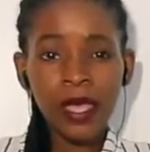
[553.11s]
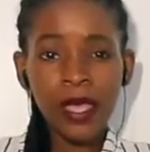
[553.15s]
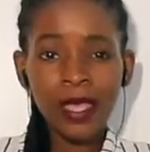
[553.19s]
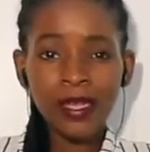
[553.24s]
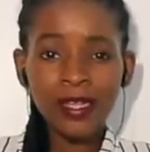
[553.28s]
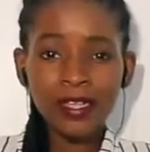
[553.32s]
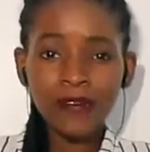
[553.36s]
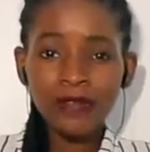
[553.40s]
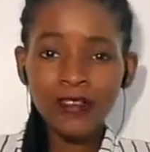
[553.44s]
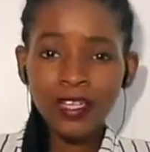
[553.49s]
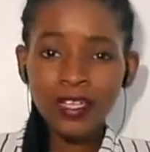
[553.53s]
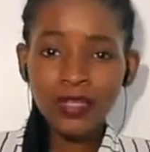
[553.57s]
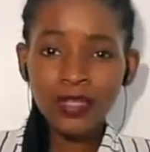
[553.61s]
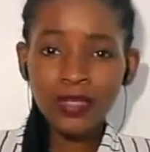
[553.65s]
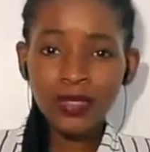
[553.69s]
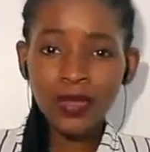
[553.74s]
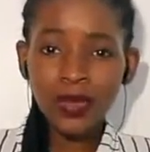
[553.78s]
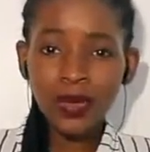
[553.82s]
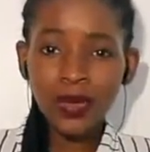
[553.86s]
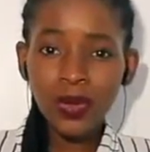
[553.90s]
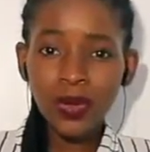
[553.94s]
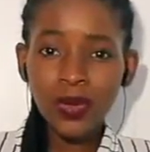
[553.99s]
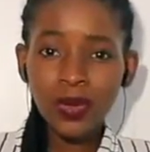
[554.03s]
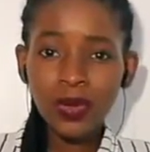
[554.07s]
and even
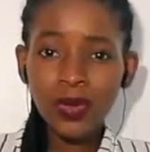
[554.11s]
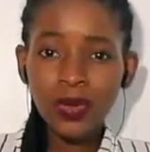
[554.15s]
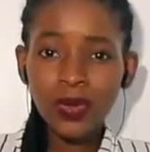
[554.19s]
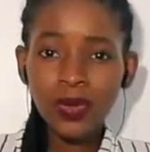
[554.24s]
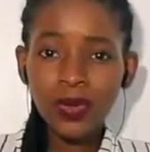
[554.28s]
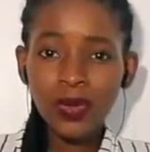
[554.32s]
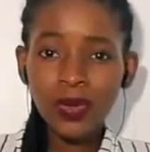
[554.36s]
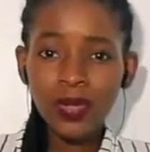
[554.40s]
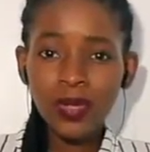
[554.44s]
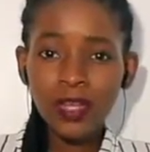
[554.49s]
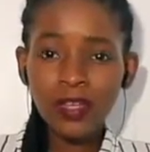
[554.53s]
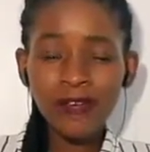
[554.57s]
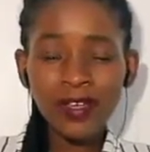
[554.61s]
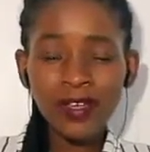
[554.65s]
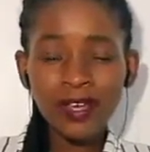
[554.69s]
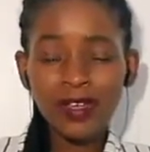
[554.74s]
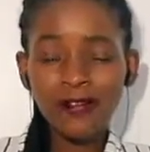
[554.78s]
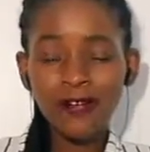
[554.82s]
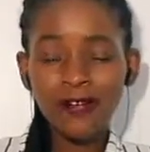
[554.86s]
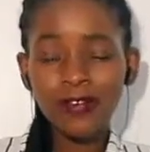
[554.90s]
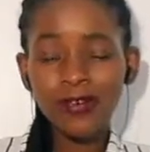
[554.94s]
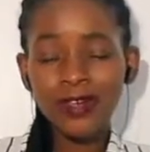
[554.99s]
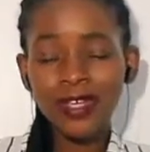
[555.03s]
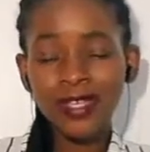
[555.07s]
so even
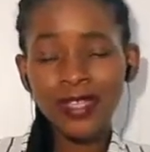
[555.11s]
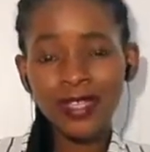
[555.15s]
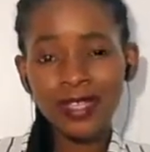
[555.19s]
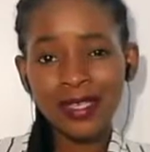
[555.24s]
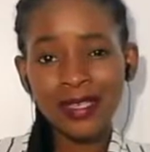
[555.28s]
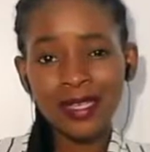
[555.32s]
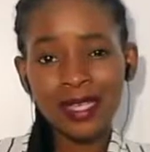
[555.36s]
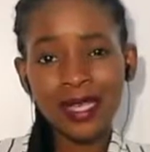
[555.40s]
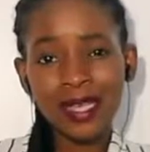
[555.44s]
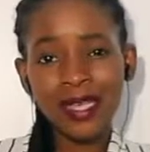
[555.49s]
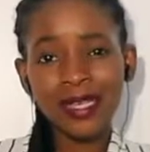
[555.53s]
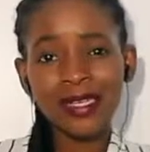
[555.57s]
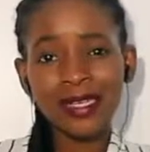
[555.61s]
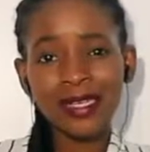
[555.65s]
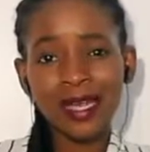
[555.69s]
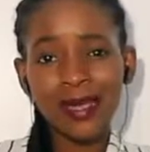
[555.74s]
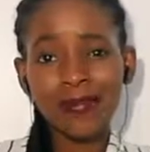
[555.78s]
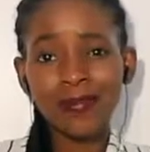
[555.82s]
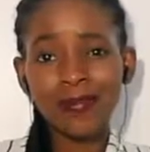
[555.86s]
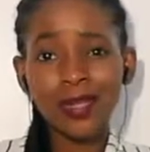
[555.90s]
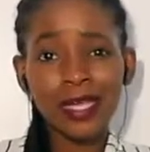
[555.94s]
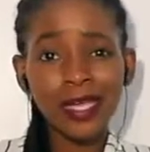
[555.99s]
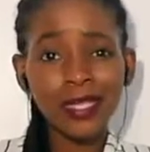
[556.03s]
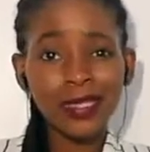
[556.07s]
if you do it the second
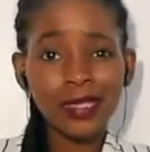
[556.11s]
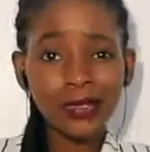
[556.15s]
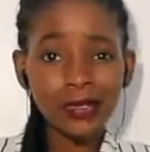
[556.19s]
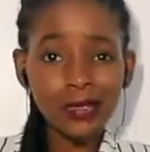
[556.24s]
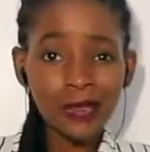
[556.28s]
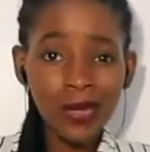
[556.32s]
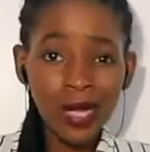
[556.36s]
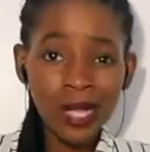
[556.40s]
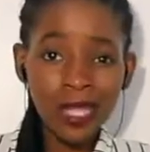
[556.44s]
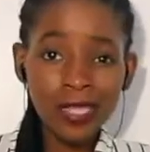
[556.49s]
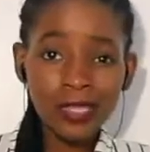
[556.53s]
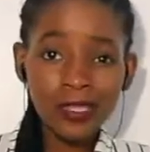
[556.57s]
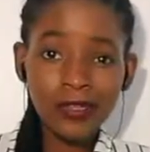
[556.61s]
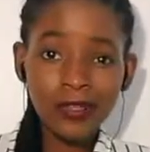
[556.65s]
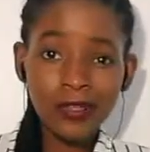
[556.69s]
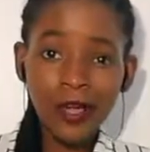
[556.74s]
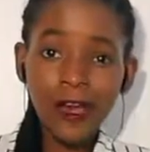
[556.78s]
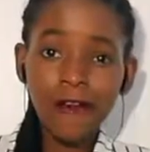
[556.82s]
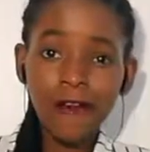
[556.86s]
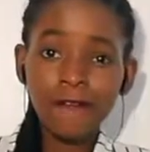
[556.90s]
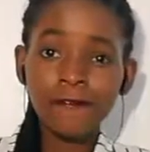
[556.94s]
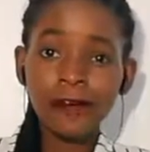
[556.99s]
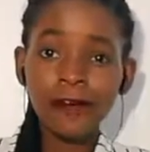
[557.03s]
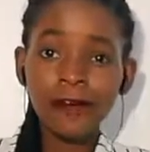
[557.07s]
time you can still ask
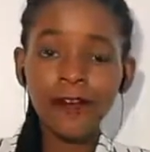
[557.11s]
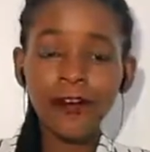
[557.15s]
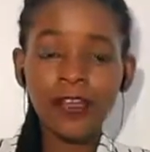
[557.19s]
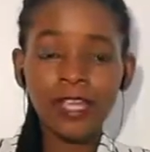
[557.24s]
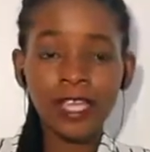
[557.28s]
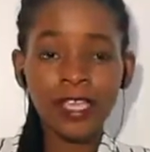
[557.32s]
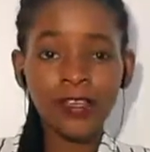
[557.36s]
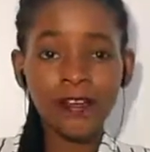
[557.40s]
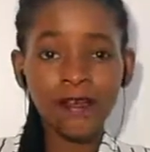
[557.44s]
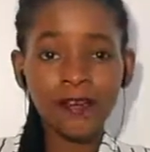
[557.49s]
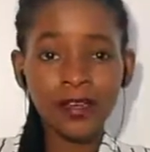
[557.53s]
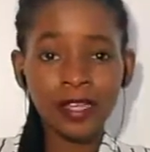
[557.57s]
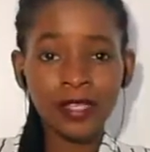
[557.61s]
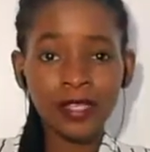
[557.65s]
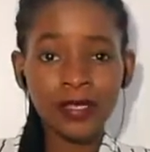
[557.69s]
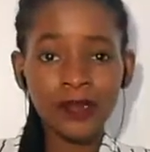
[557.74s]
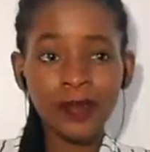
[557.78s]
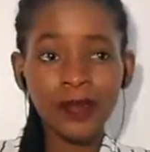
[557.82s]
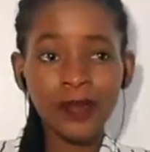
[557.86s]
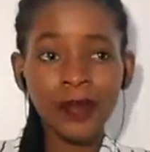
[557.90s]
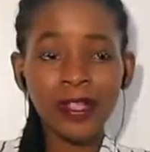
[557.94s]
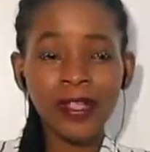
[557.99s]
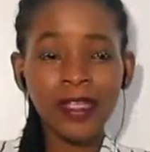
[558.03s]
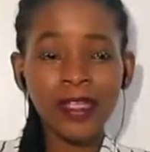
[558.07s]
for
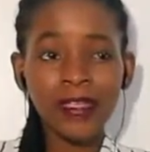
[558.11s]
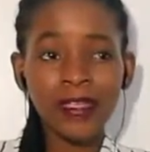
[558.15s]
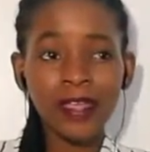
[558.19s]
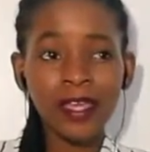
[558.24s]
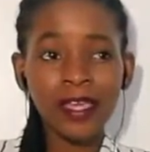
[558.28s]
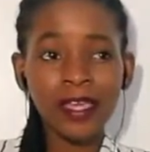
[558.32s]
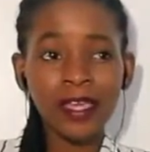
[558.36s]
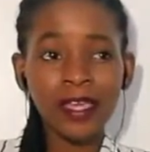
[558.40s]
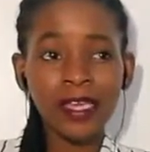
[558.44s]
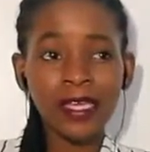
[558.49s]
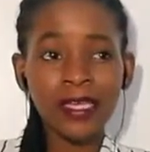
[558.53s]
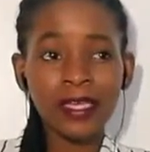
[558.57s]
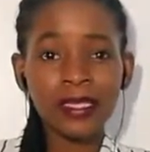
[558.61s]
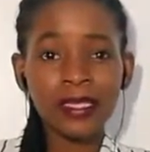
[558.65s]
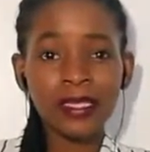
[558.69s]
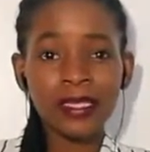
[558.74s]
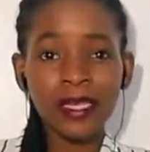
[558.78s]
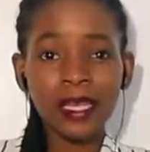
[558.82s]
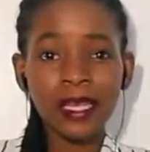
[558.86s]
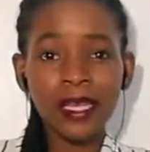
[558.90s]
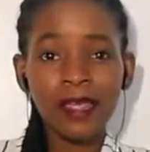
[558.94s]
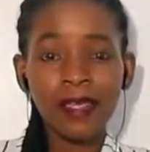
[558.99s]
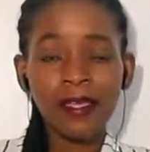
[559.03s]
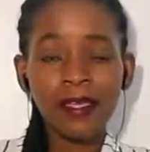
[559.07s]
forgiveness but the thing
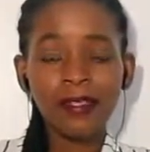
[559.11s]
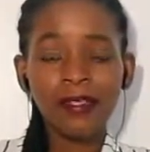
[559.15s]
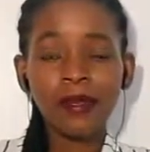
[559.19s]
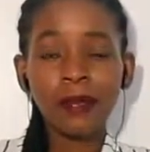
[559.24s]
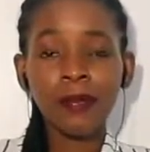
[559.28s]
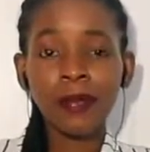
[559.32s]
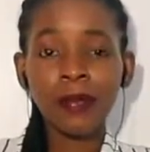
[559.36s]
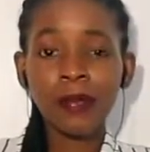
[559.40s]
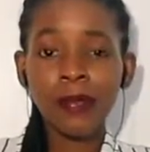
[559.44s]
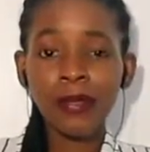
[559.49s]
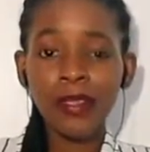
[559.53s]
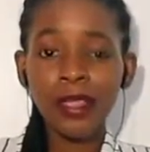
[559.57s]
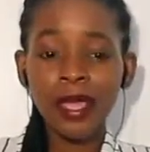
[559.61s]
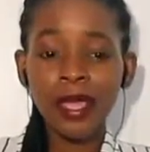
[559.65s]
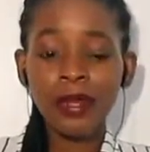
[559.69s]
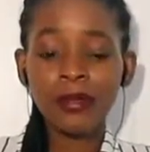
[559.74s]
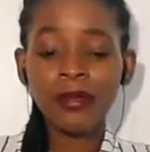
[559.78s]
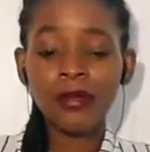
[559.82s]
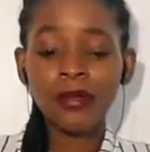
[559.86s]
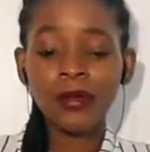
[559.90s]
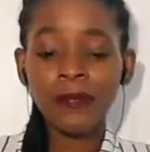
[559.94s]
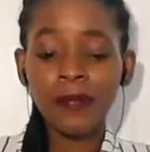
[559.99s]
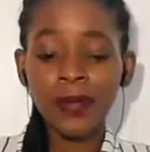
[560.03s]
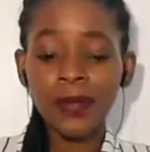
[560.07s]
is the people
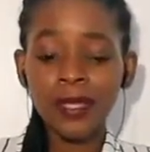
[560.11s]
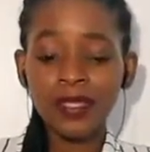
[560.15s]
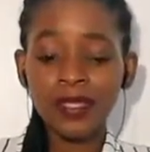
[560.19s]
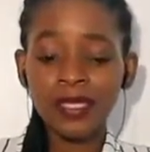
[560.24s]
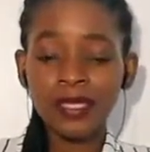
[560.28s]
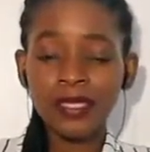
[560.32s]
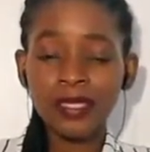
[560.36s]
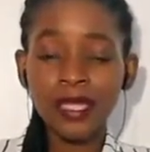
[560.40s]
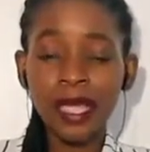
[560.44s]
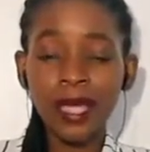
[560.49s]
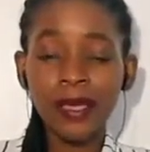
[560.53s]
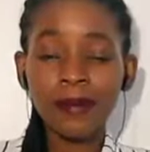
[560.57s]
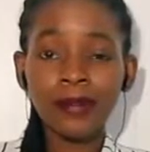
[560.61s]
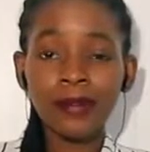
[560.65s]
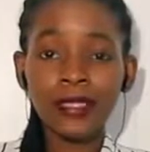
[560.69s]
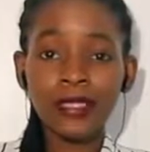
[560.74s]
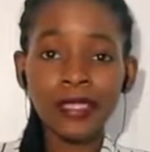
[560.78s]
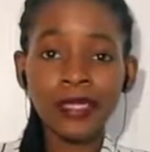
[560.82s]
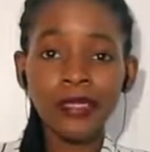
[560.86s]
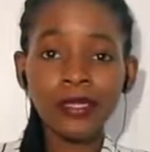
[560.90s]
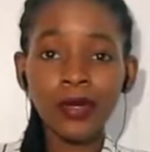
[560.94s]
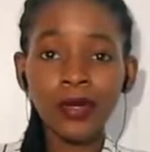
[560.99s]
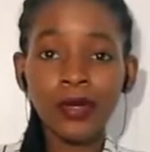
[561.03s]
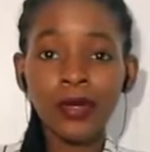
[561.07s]
that repeat the same
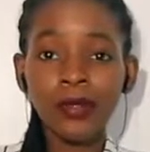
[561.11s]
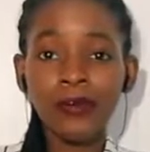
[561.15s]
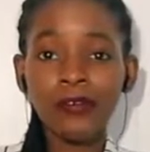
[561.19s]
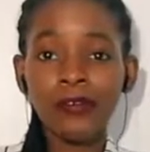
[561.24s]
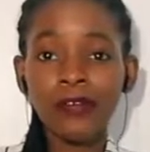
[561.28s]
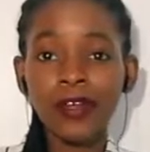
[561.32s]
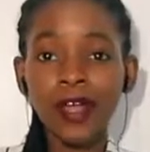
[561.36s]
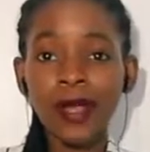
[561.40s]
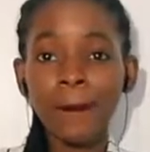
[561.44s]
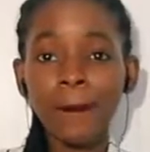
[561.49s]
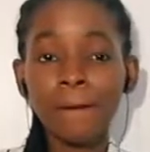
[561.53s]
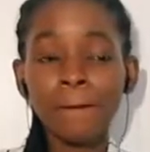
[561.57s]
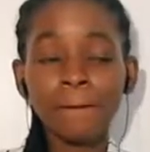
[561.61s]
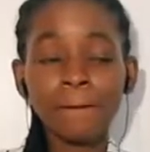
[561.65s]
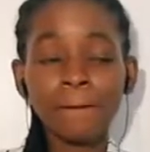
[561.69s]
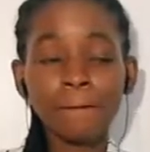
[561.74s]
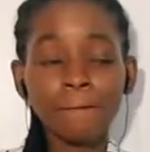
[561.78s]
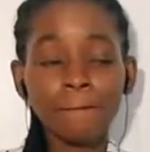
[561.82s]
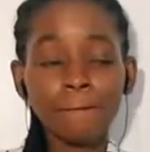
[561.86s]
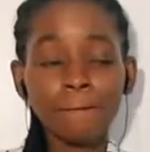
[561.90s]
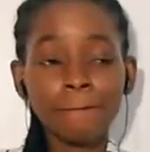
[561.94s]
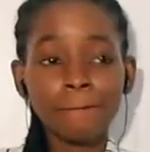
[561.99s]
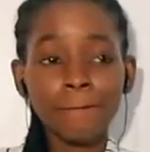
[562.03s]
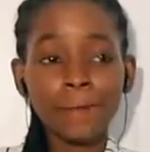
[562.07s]
sin all over
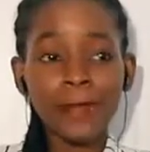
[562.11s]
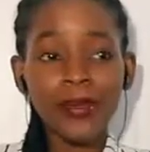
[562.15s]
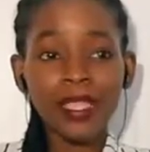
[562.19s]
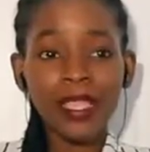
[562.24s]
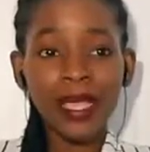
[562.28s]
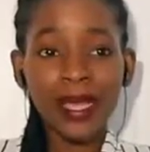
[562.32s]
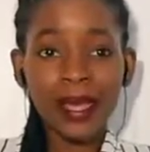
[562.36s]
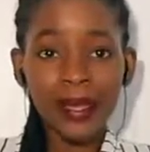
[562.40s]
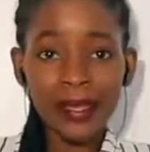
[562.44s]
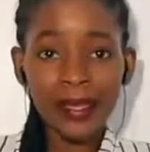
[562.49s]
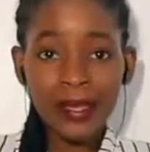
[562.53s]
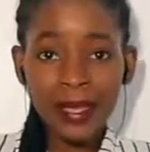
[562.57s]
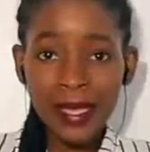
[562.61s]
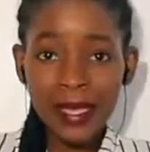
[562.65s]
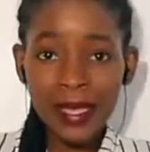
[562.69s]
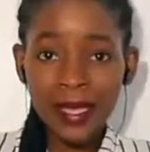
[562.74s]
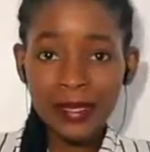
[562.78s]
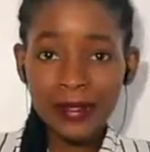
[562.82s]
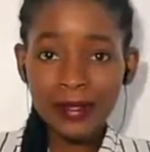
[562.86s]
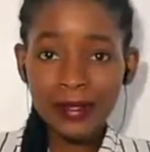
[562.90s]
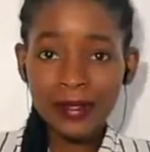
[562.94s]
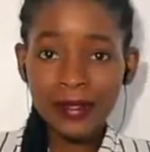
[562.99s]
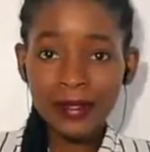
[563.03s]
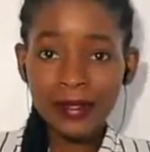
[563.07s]

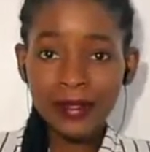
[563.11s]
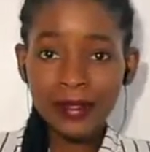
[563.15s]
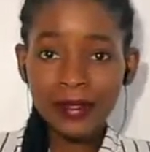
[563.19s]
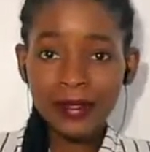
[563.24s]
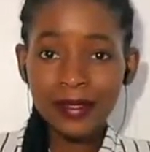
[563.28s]
again